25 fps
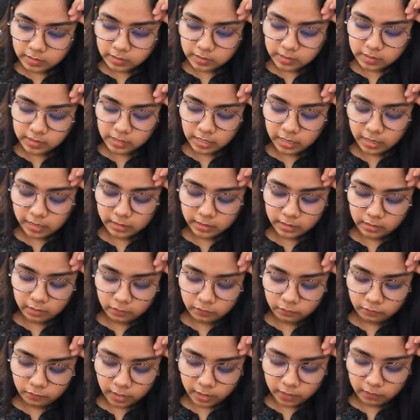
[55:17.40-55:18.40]
Sine of
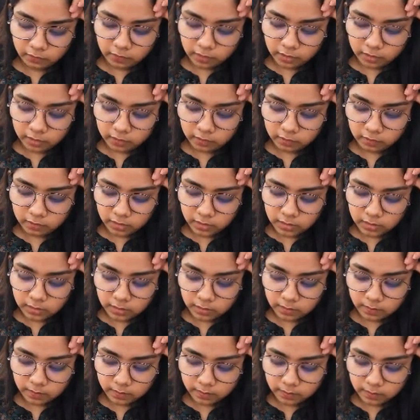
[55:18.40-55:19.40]
500
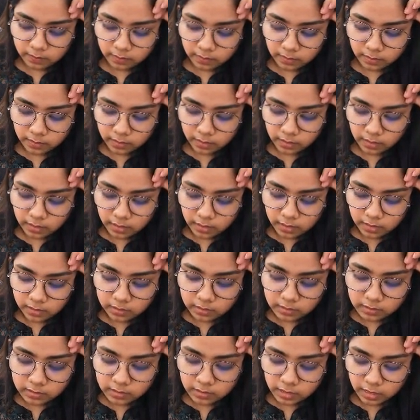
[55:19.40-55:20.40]

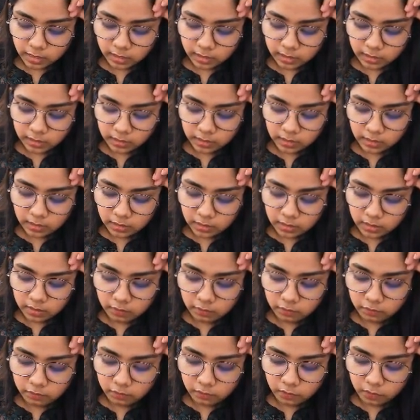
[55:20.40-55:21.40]
sine
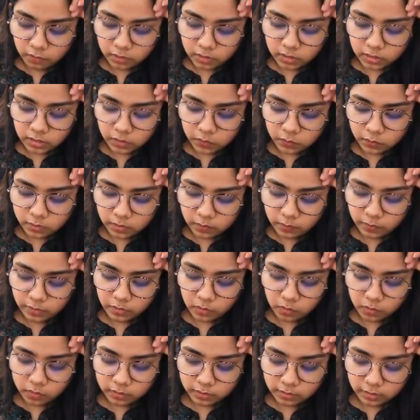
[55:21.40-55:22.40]
40 will be
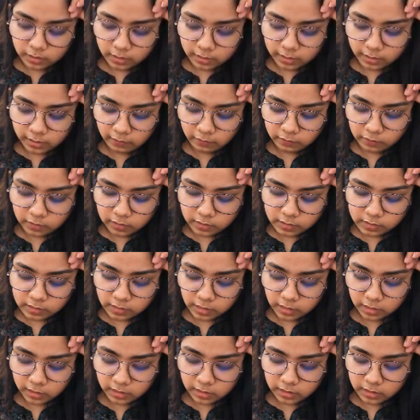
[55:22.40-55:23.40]
on the left hand
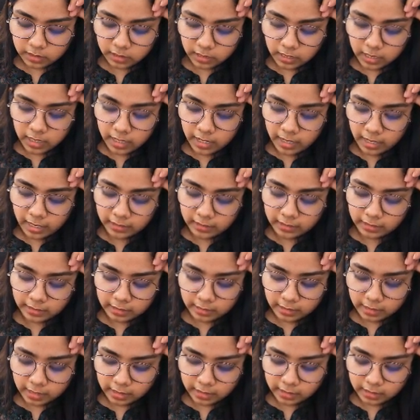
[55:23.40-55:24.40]
side, and that
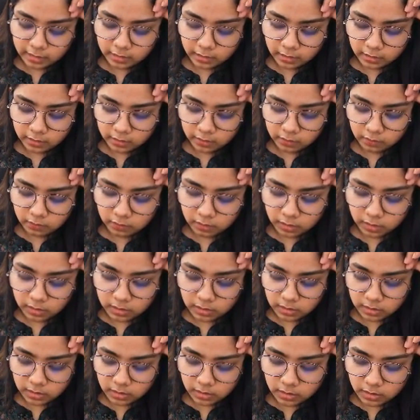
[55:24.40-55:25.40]
900
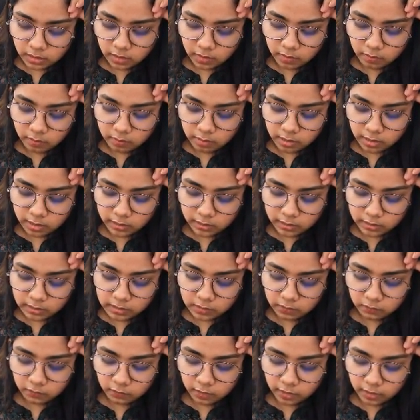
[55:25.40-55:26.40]
minus
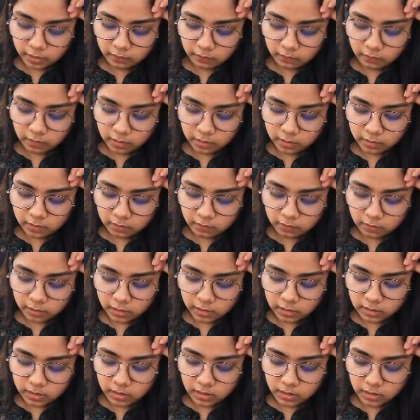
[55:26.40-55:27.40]

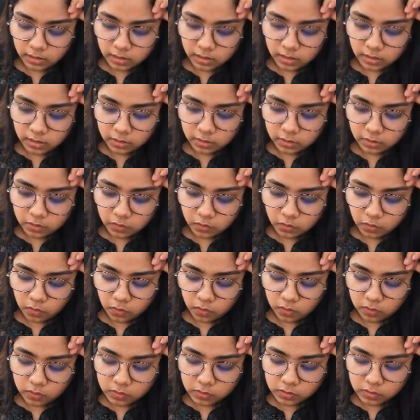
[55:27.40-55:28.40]
500
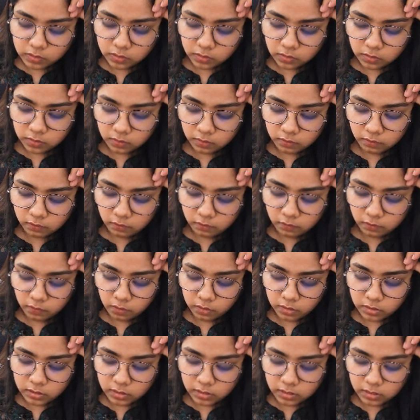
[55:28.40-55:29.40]
cos
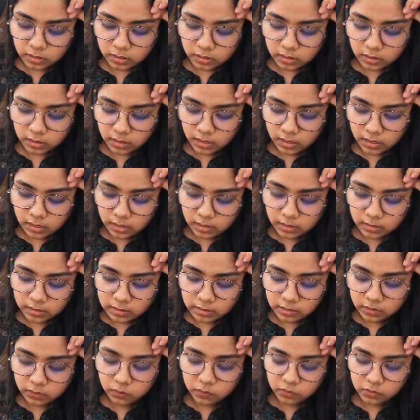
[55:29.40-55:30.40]
40 is
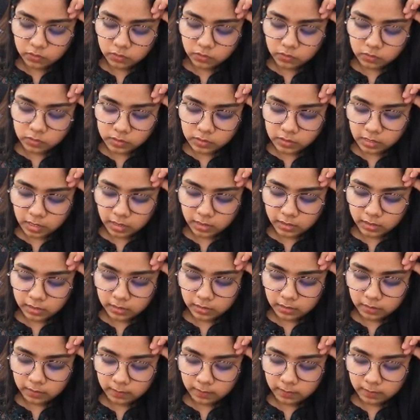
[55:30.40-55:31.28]
equals to sine